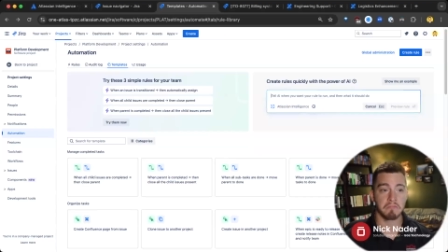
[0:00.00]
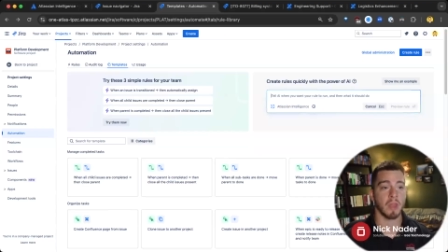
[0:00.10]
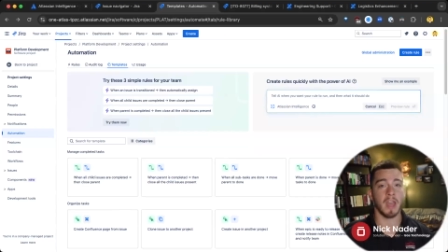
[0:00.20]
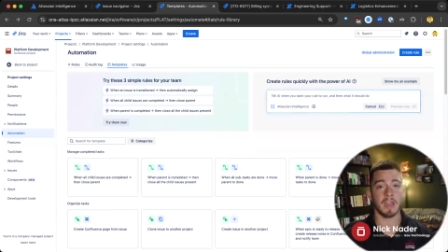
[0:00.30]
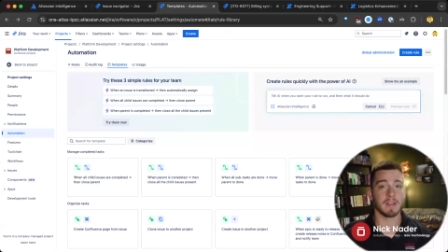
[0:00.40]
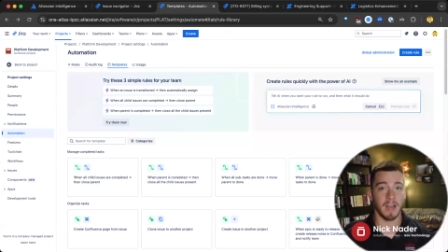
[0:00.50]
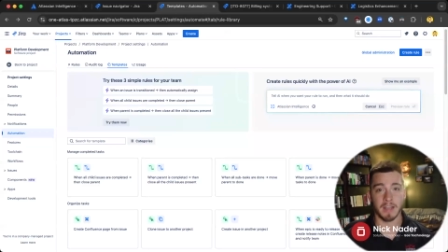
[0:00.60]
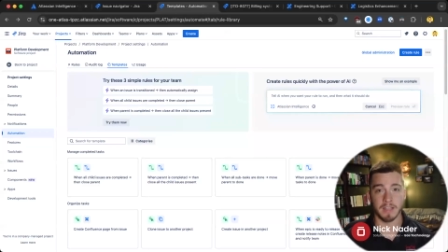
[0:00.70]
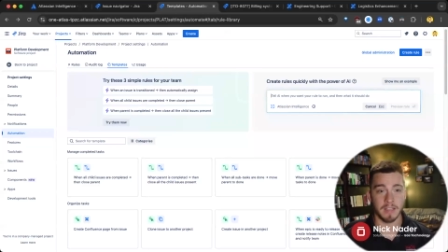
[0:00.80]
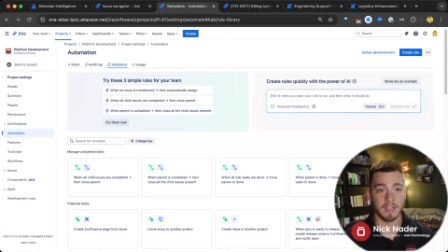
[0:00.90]
hey, I
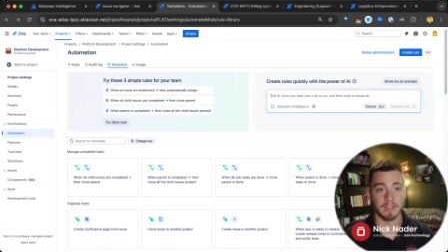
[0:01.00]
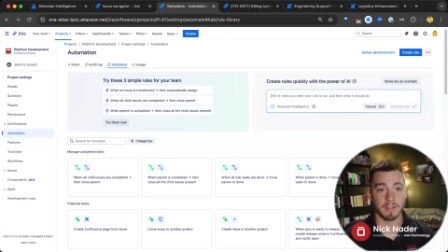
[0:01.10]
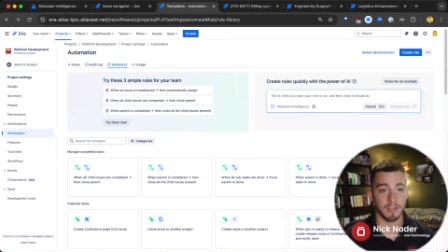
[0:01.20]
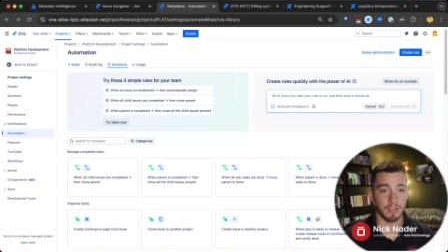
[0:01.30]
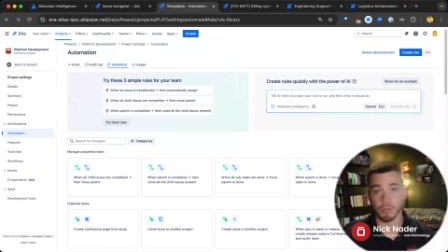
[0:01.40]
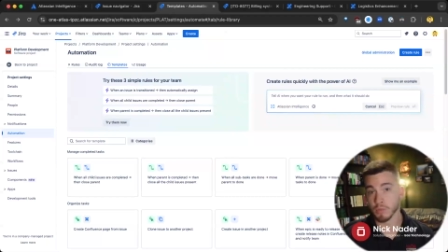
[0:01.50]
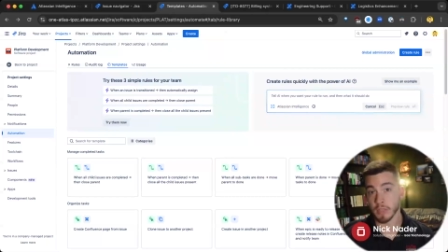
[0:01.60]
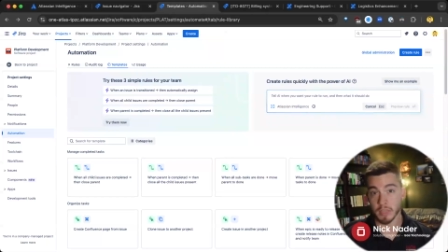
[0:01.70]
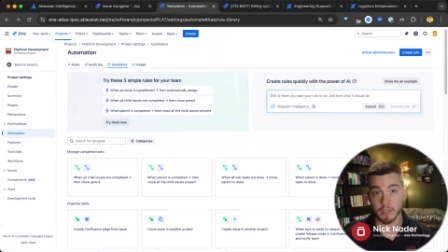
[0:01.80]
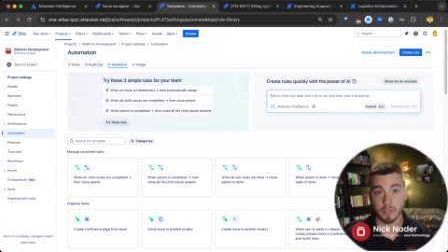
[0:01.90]
need to do
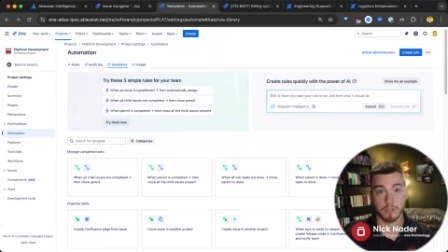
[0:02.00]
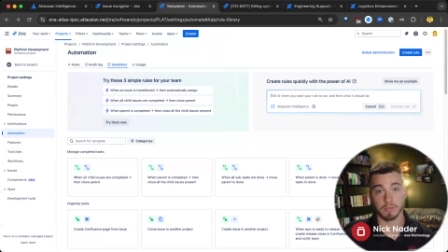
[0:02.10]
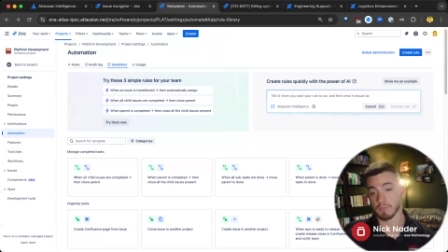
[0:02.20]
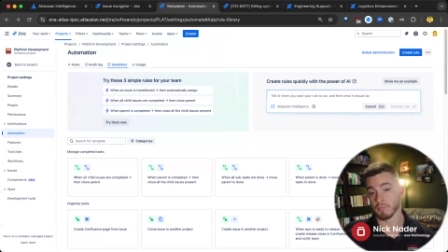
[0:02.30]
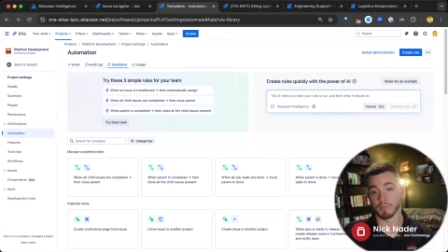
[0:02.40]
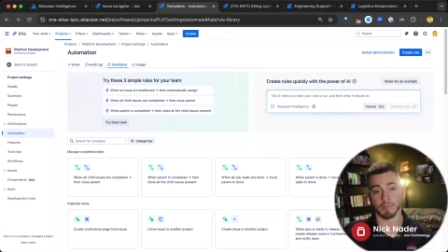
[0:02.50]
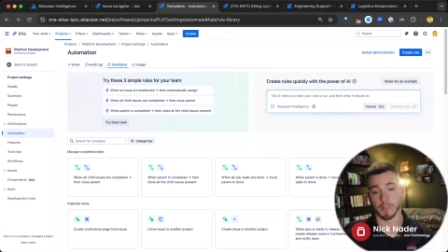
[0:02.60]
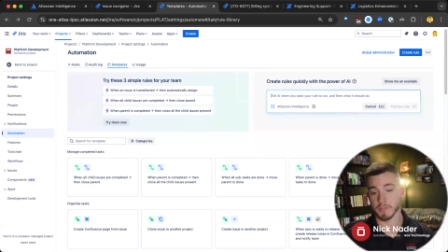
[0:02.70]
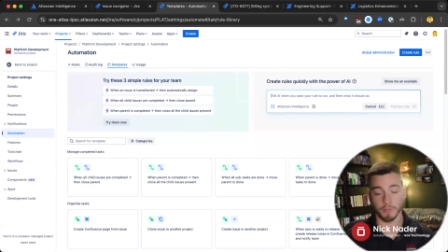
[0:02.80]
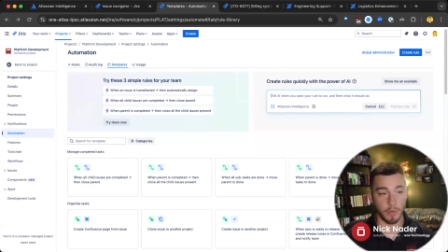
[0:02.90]
this
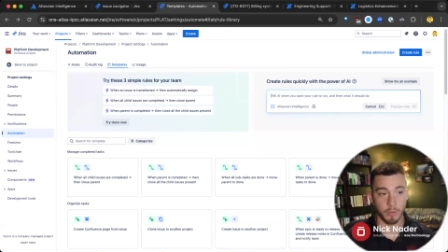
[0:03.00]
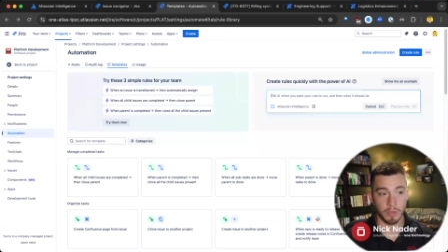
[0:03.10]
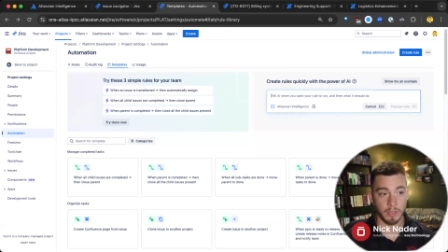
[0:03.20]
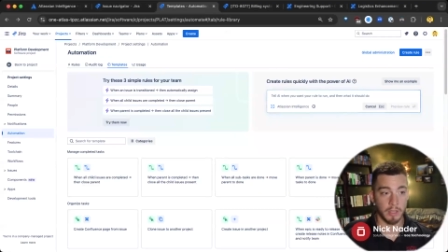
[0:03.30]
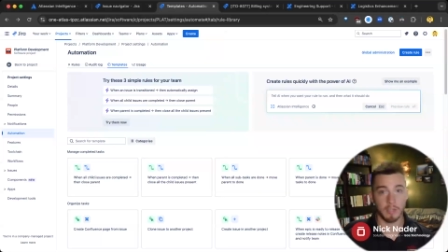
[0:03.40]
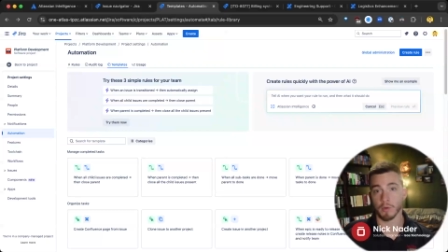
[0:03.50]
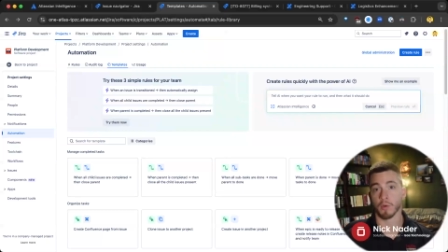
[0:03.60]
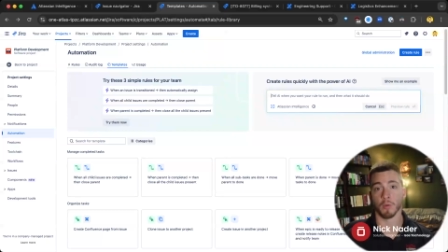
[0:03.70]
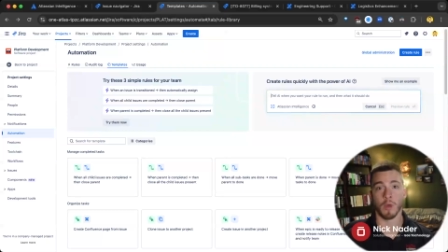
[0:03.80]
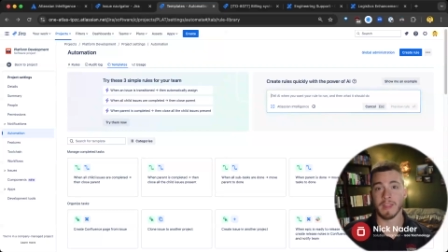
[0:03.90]
this frequently
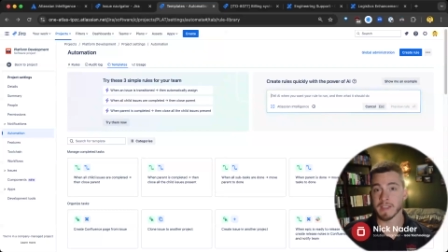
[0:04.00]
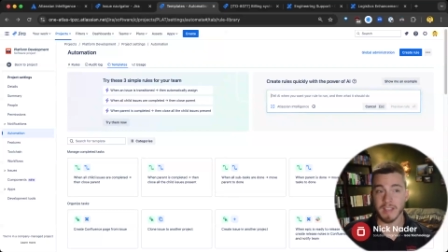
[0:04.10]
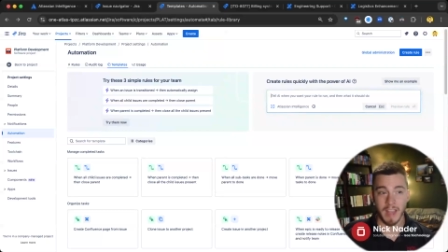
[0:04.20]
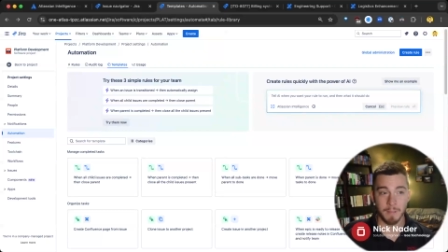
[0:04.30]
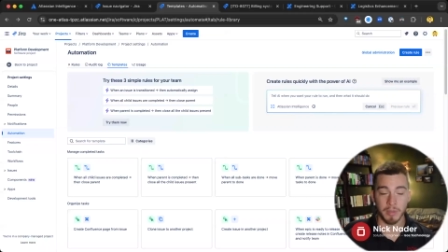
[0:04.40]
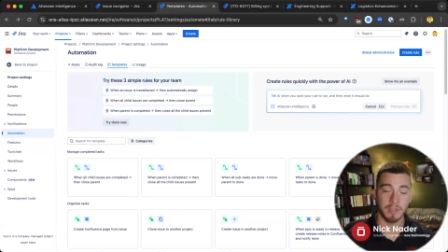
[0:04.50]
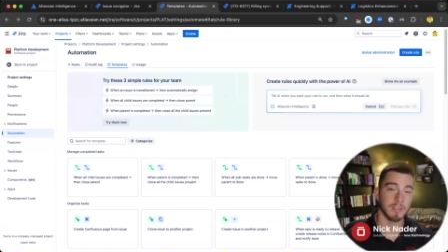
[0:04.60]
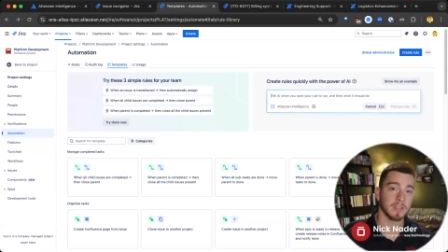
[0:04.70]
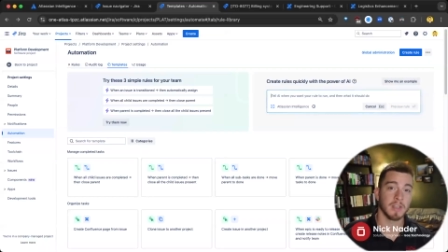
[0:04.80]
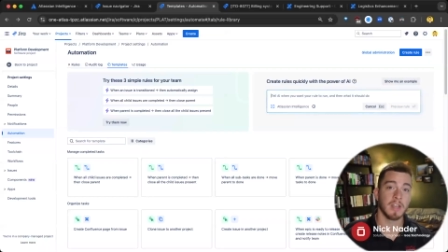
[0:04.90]
or when this
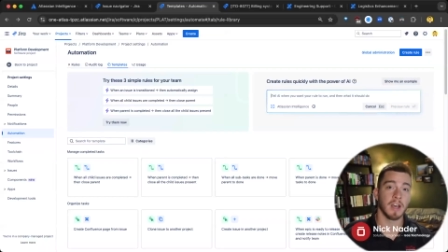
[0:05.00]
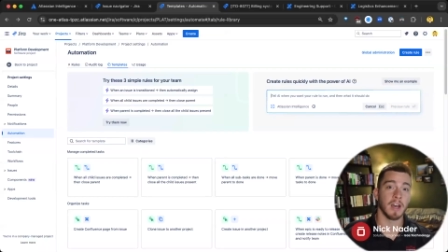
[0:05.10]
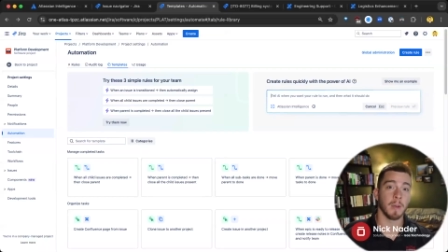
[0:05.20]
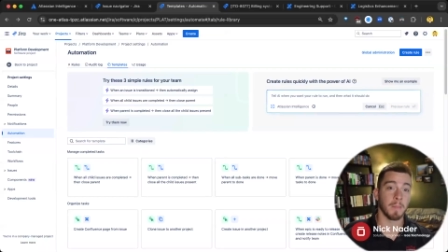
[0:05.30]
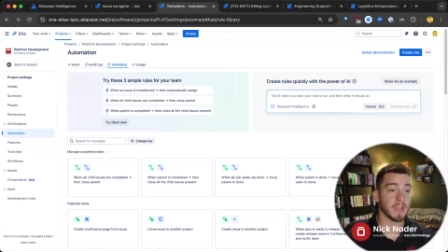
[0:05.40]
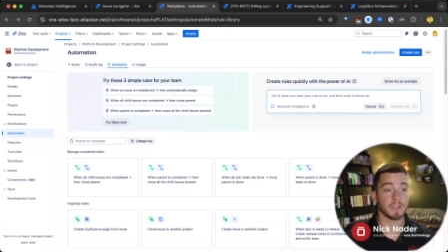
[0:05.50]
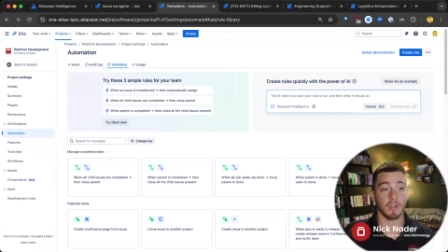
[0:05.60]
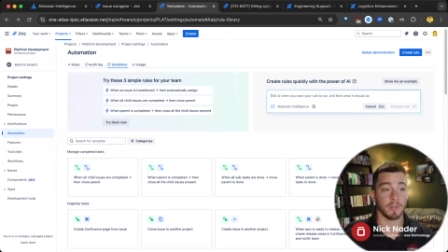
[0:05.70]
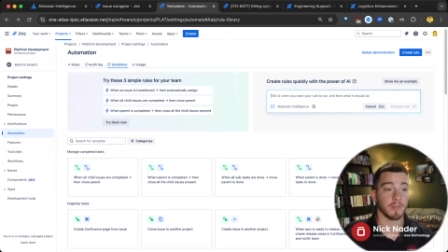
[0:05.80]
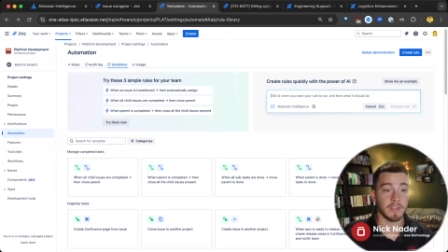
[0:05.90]
happens uh, based
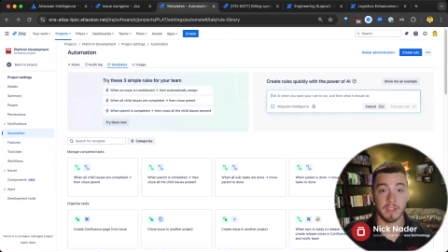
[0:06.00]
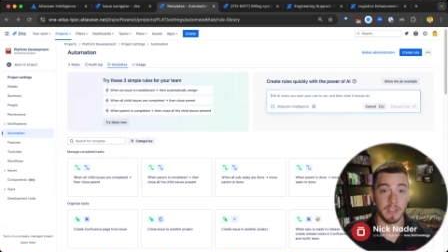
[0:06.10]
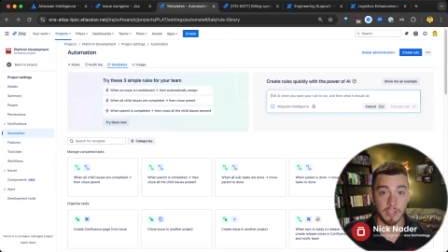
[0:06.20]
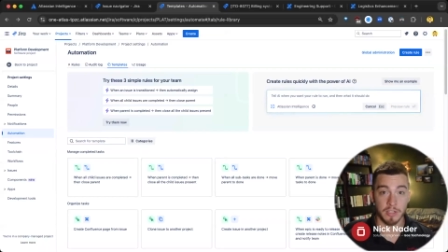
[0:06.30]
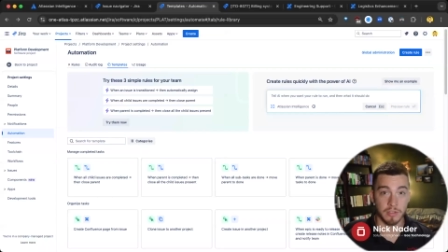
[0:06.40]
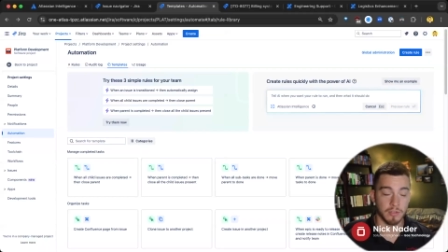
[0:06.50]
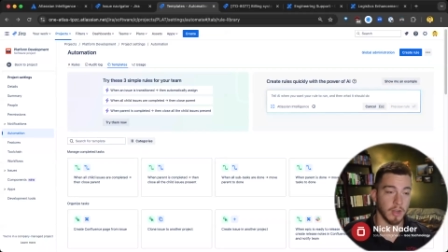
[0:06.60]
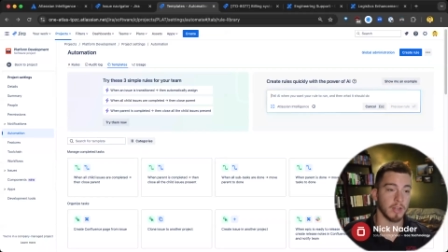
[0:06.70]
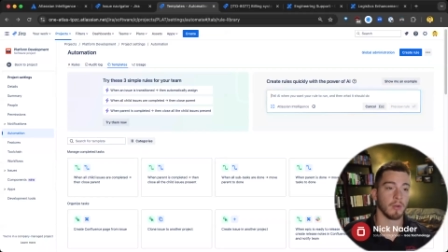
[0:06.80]
off of these conditions, right?